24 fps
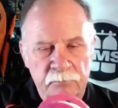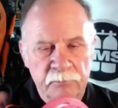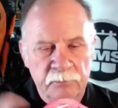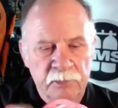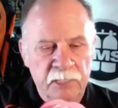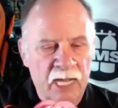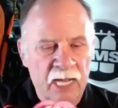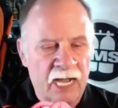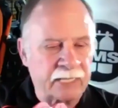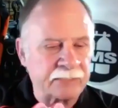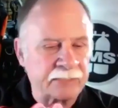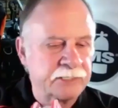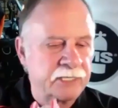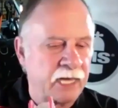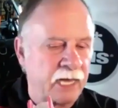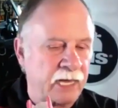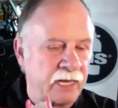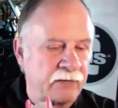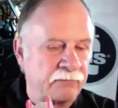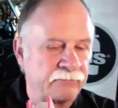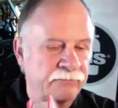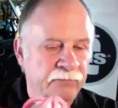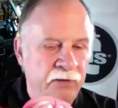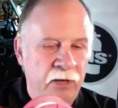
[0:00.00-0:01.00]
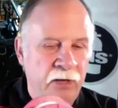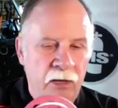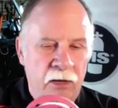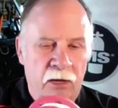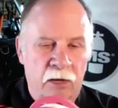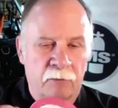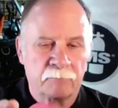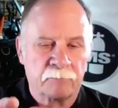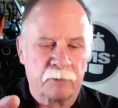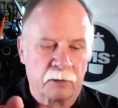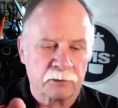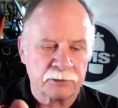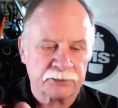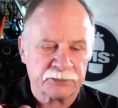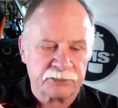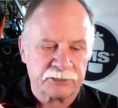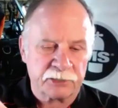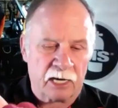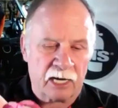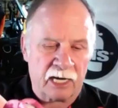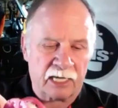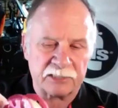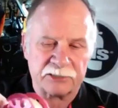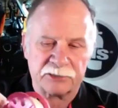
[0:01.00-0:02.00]
concave on both
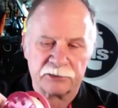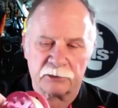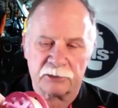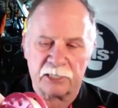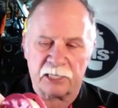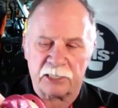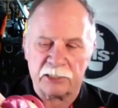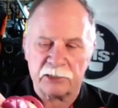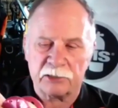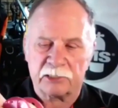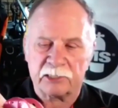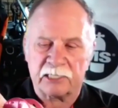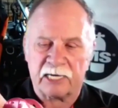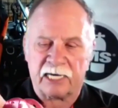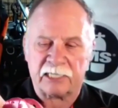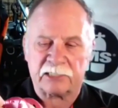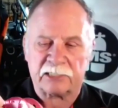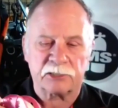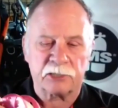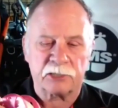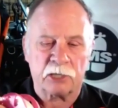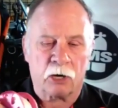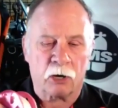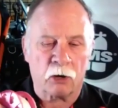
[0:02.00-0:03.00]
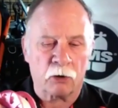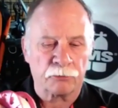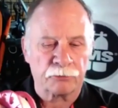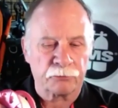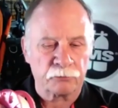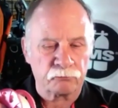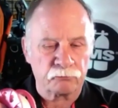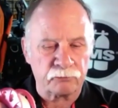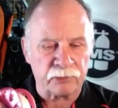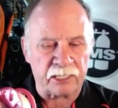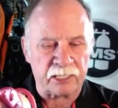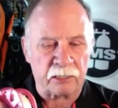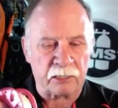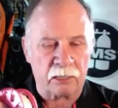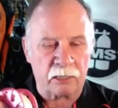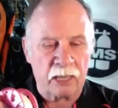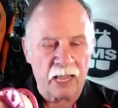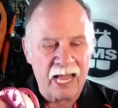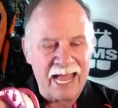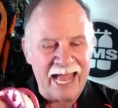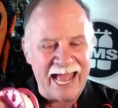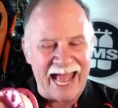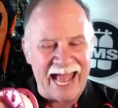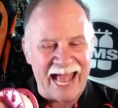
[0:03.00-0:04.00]
sides so that you can actually hold the reel
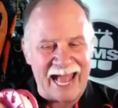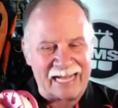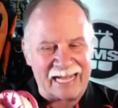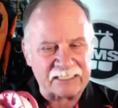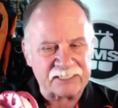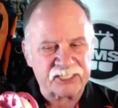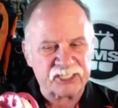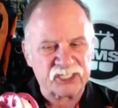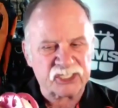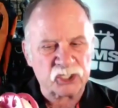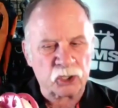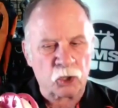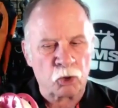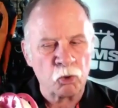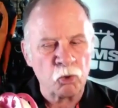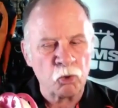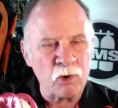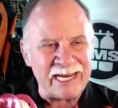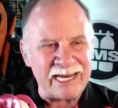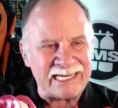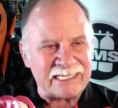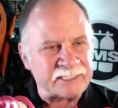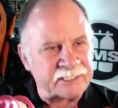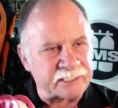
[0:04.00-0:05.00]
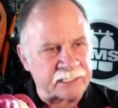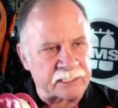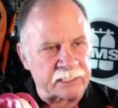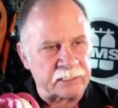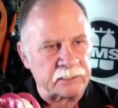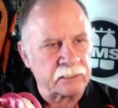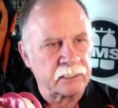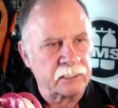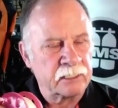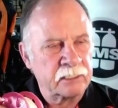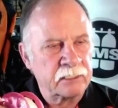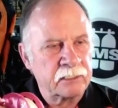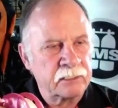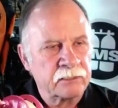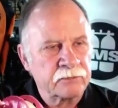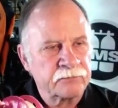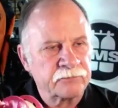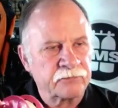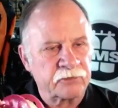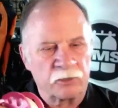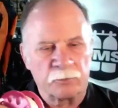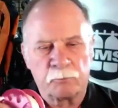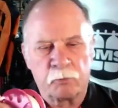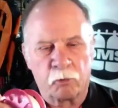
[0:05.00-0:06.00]
and squeeze it
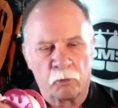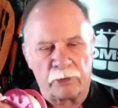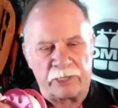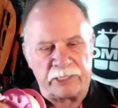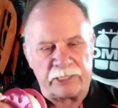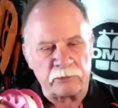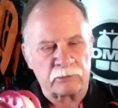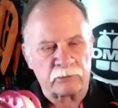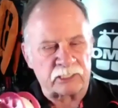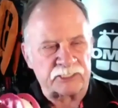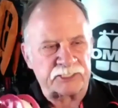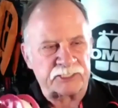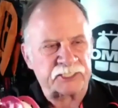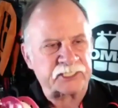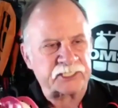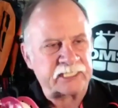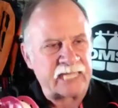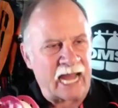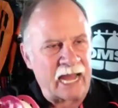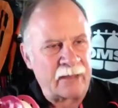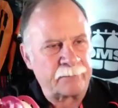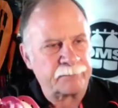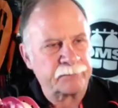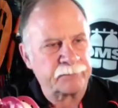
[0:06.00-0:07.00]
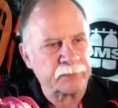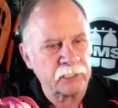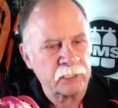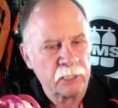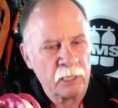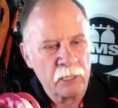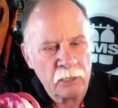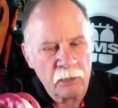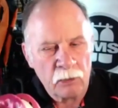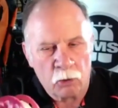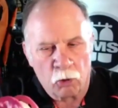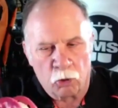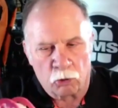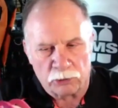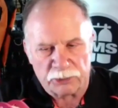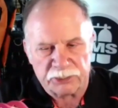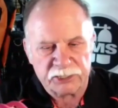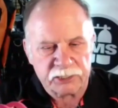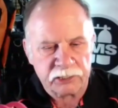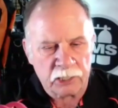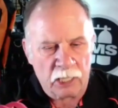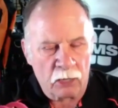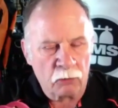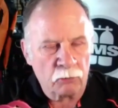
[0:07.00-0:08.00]
to the point you could stop it or
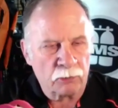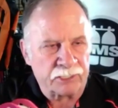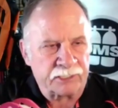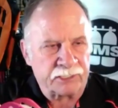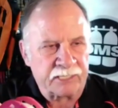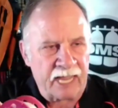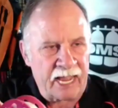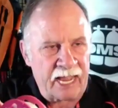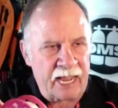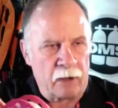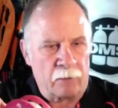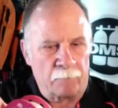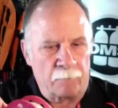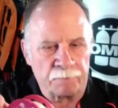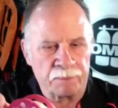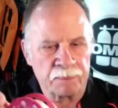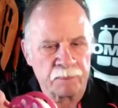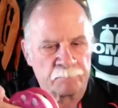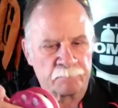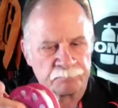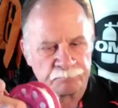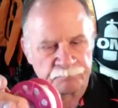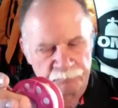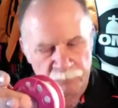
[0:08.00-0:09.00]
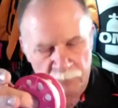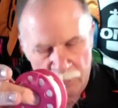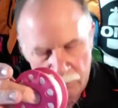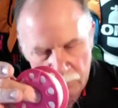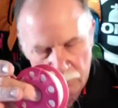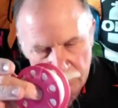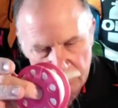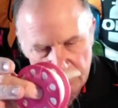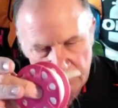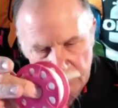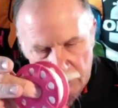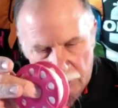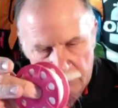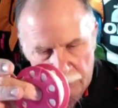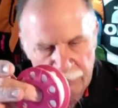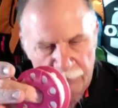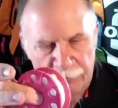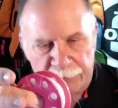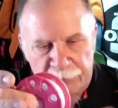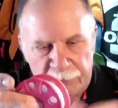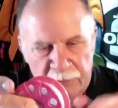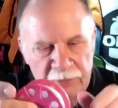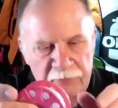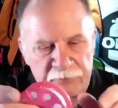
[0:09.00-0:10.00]
slow it down. The other
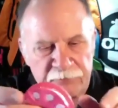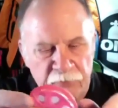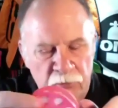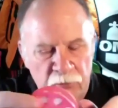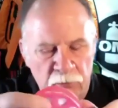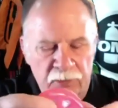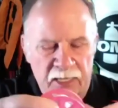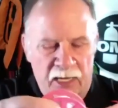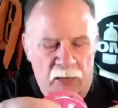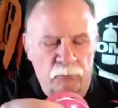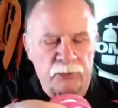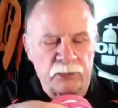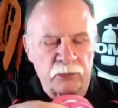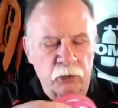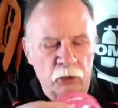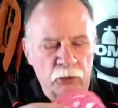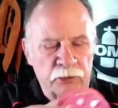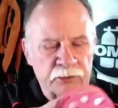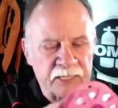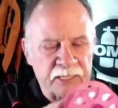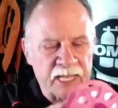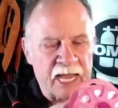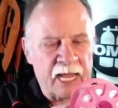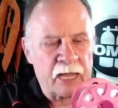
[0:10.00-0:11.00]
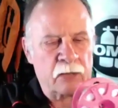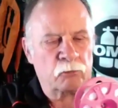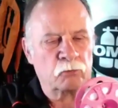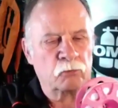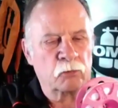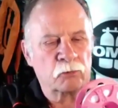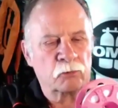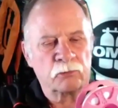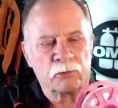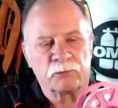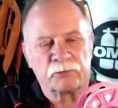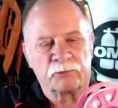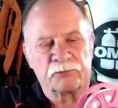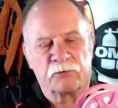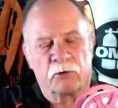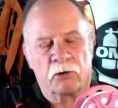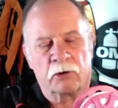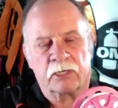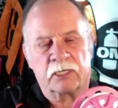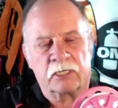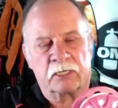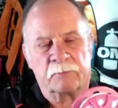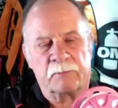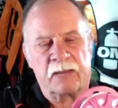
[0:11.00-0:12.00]
thing too that we looked at when we were
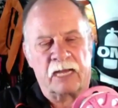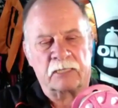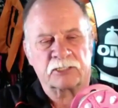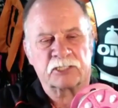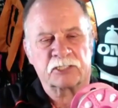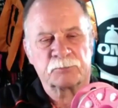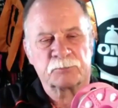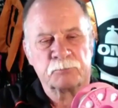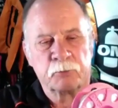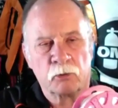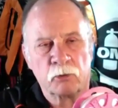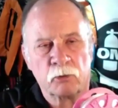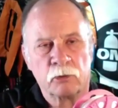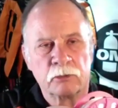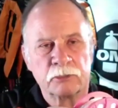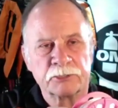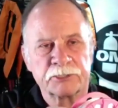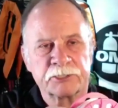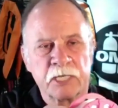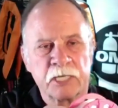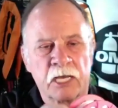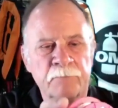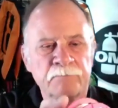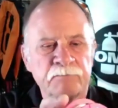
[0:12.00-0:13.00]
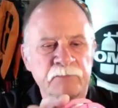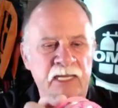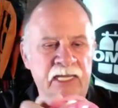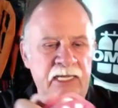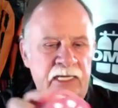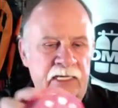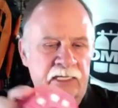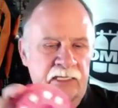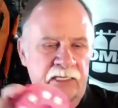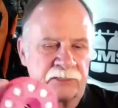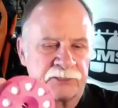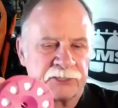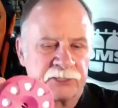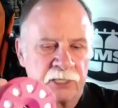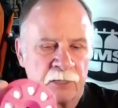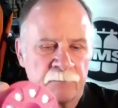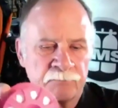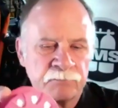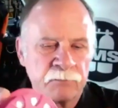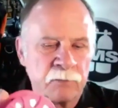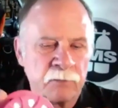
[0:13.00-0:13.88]
talking about spools is